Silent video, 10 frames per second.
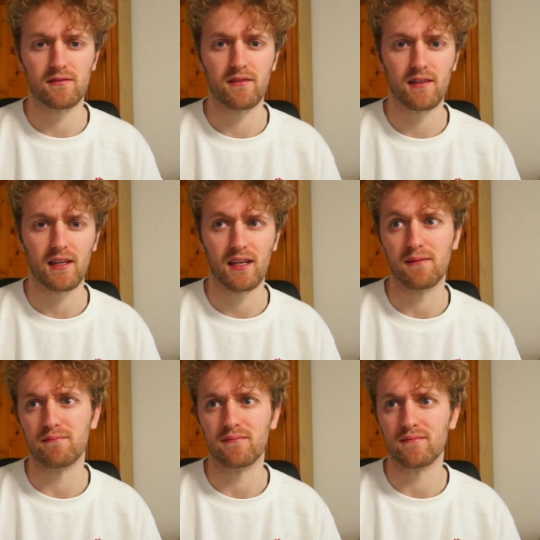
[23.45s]

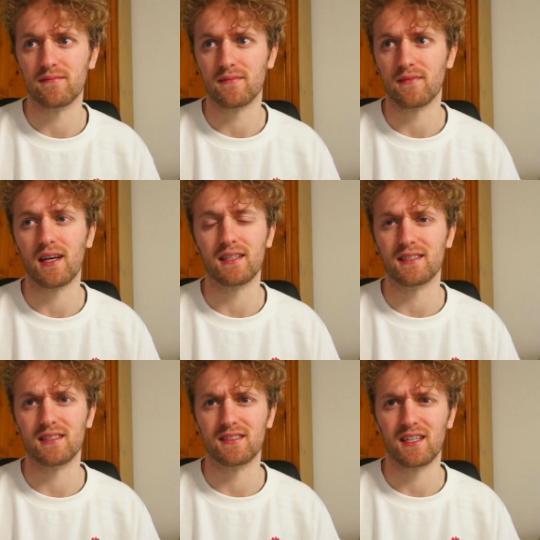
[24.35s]
theme, and
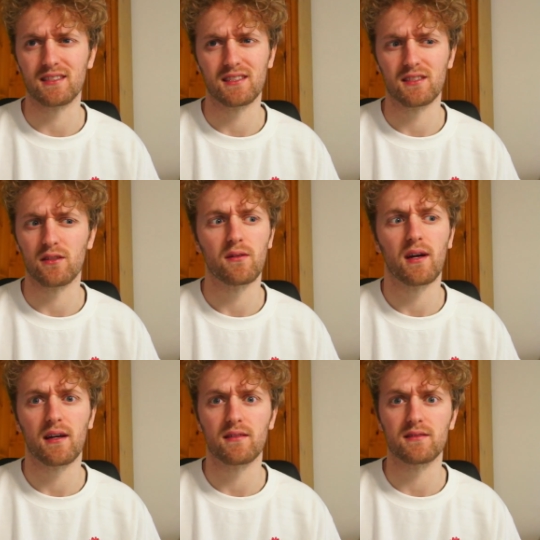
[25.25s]
he chases you
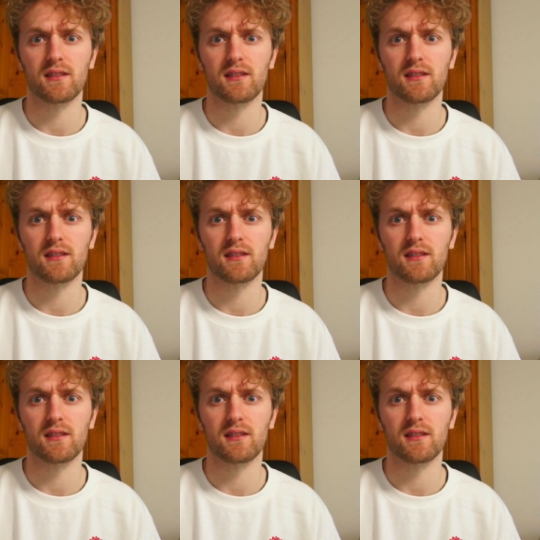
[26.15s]
around